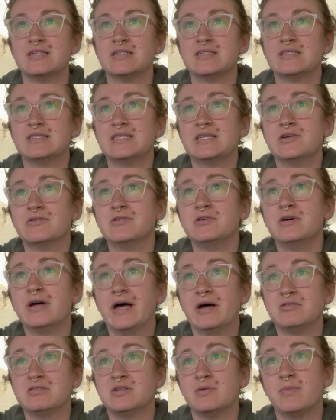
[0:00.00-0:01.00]
Cyril
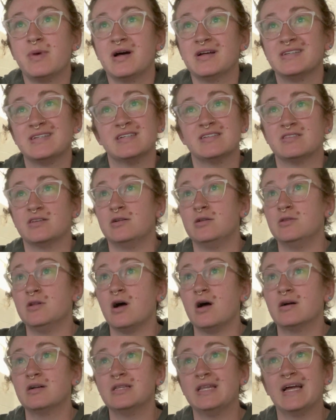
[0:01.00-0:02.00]
Altamont is a
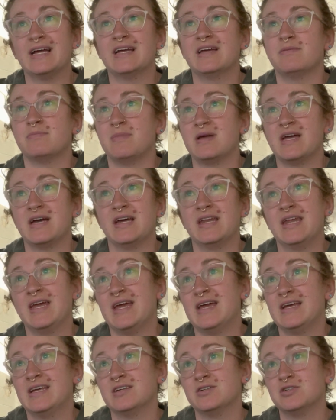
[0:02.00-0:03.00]
long-legged man
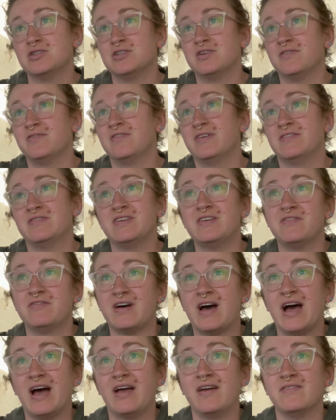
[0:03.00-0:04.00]
aged
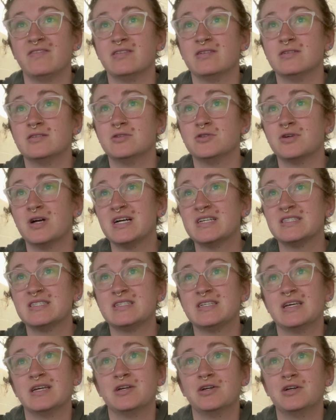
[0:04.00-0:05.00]
55, dressed
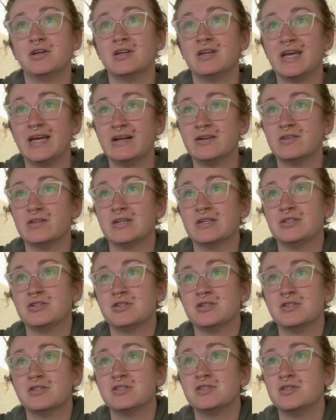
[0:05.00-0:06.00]
in good
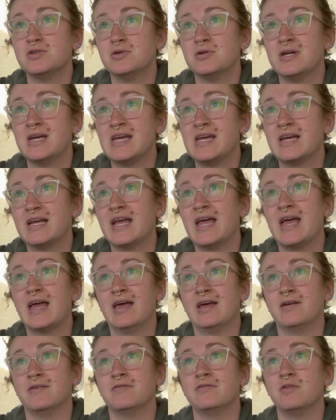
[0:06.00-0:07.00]
English suiting
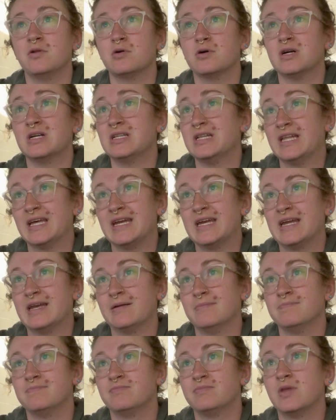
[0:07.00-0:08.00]
and florid
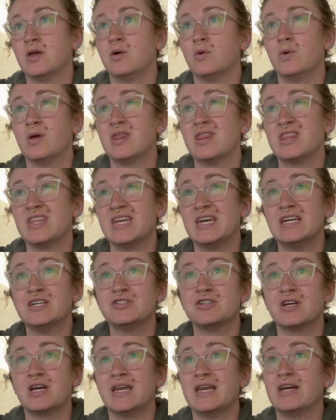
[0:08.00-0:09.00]
linen, with
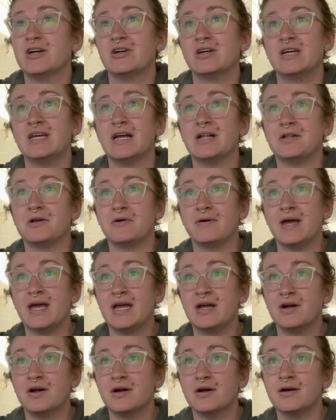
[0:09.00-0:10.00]
thinnish canary yellow
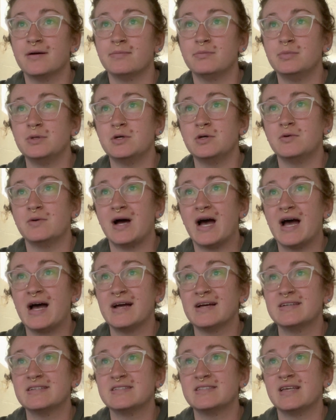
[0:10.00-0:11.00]
hair, blue
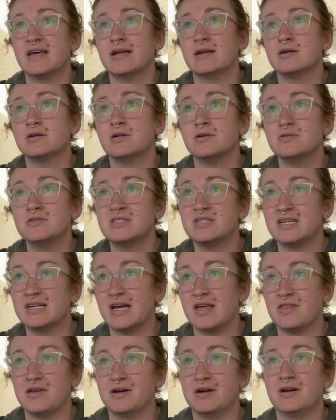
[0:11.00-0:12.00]
eyes set close
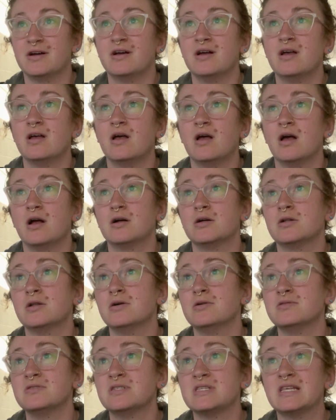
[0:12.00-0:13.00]
together, a
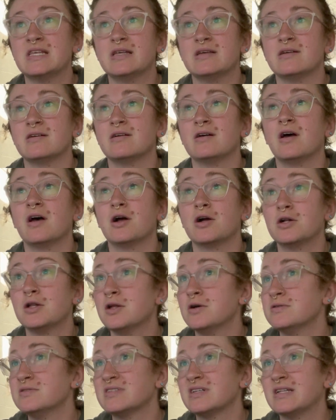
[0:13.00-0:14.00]

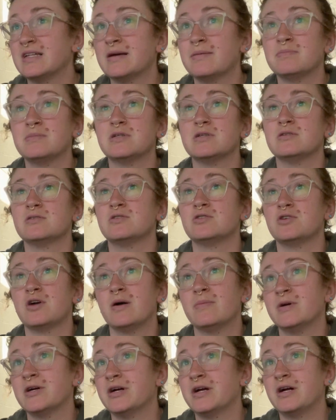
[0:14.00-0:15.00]
close-clipped
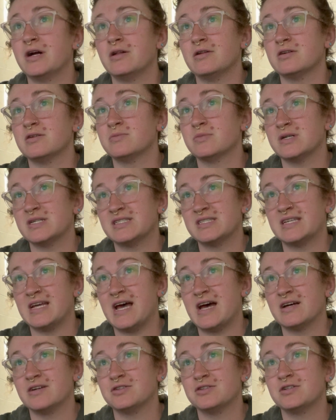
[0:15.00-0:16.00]
strawberry-colored
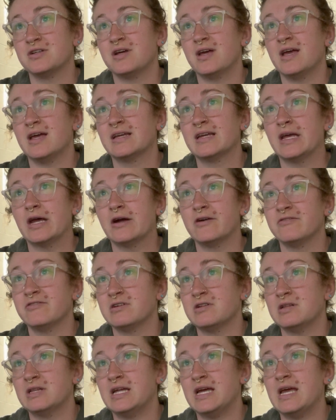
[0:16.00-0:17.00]
mustache, and
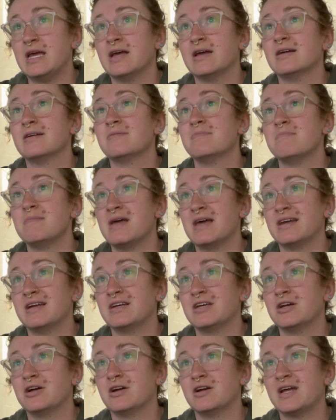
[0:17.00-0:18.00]
carefully
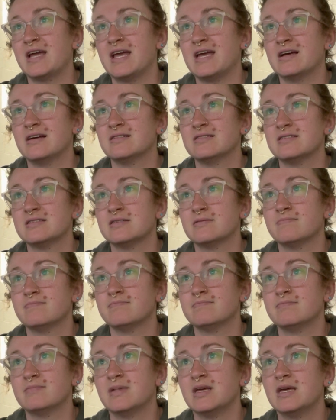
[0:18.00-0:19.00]
manicured hands.
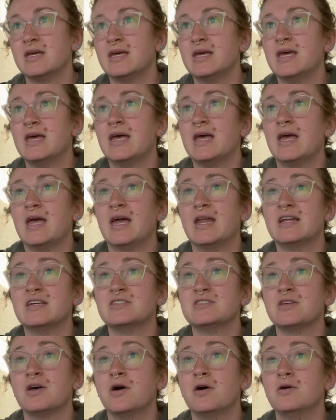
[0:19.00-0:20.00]
In
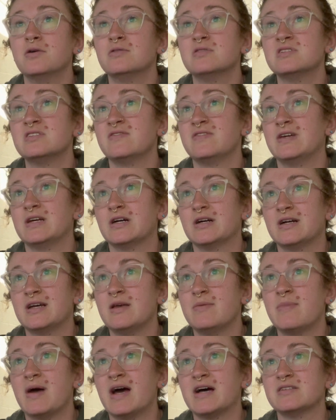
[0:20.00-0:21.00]
his own sphere, he
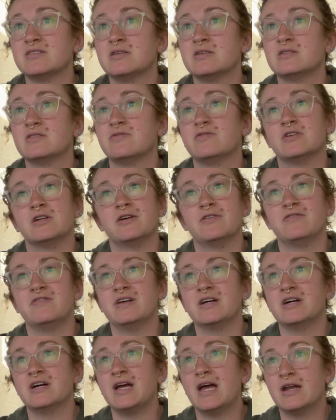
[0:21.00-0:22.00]
passes for a
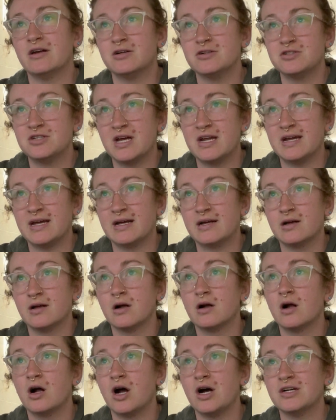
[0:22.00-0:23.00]
very energetic,
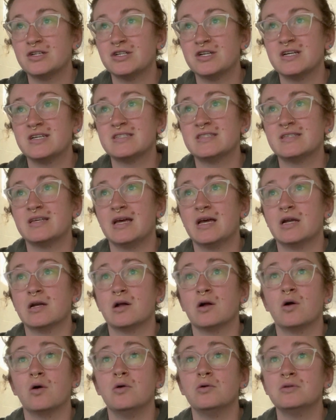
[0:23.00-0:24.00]
cautious,
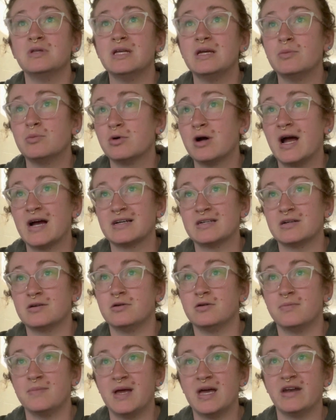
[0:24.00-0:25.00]
and coldly
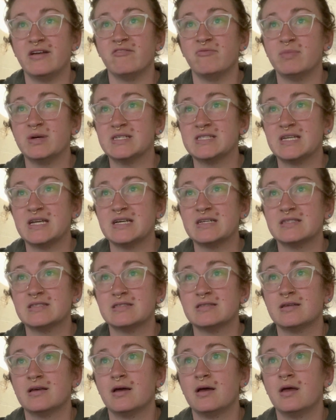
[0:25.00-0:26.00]
practical man of business.